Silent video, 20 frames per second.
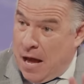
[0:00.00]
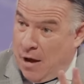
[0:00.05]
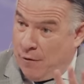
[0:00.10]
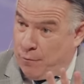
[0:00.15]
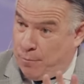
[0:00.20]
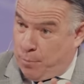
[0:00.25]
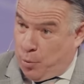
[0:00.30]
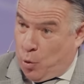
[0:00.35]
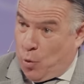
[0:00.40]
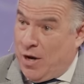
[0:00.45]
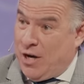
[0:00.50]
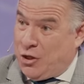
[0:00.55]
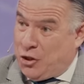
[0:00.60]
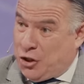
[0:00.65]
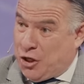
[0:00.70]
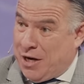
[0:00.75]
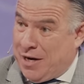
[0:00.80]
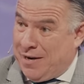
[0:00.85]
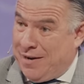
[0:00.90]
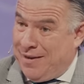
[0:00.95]
of
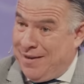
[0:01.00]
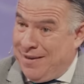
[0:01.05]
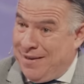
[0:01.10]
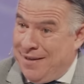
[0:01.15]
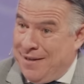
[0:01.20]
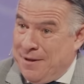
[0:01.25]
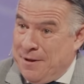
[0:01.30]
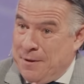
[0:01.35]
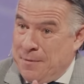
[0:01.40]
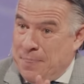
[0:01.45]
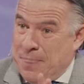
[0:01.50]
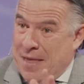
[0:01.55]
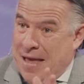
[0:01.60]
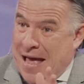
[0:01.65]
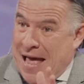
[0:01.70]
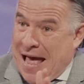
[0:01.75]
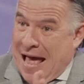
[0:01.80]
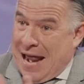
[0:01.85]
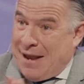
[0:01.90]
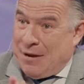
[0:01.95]
preaching
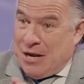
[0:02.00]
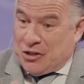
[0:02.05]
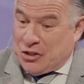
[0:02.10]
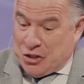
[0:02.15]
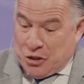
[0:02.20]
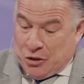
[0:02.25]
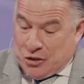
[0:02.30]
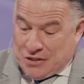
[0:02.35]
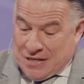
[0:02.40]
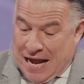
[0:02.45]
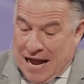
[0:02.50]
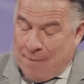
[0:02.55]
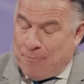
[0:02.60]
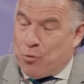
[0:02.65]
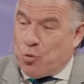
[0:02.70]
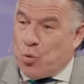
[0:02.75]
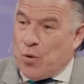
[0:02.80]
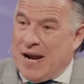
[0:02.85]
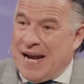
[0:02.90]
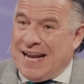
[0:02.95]
and seriously,
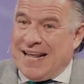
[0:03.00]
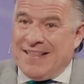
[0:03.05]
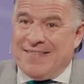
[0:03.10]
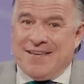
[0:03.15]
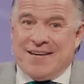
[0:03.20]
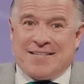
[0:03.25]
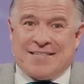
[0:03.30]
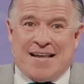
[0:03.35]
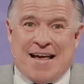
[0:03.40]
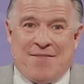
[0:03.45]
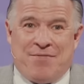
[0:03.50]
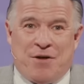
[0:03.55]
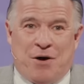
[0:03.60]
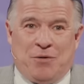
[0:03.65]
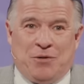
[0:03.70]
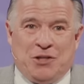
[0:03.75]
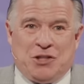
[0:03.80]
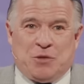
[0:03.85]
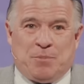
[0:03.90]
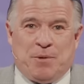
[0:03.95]
I'm reading this, and the
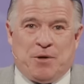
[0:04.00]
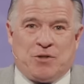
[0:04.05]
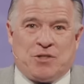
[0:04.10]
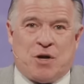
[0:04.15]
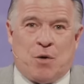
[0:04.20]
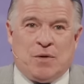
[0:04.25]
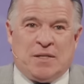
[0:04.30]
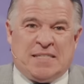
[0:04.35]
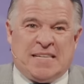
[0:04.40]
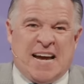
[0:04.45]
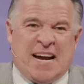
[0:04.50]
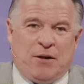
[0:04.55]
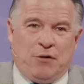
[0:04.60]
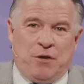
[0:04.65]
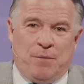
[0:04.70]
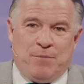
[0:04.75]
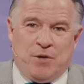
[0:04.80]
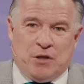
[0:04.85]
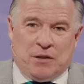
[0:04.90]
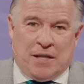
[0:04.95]
Holy Spirit's going, Tell
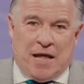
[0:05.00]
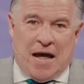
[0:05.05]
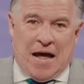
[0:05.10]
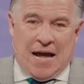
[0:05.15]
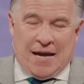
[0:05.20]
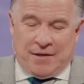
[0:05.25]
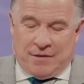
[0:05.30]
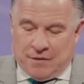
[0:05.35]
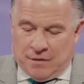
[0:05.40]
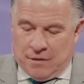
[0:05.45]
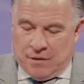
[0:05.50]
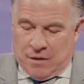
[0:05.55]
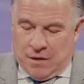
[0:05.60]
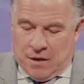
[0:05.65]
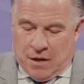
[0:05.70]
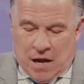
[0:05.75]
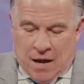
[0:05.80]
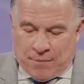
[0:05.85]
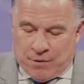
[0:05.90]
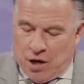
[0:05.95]
them you lied.
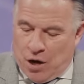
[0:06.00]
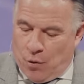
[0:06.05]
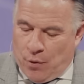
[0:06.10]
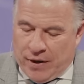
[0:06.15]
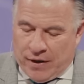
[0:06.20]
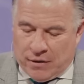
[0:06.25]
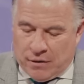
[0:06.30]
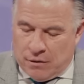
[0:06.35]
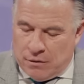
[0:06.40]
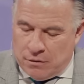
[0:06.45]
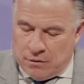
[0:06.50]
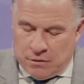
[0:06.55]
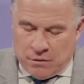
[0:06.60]
I'm going,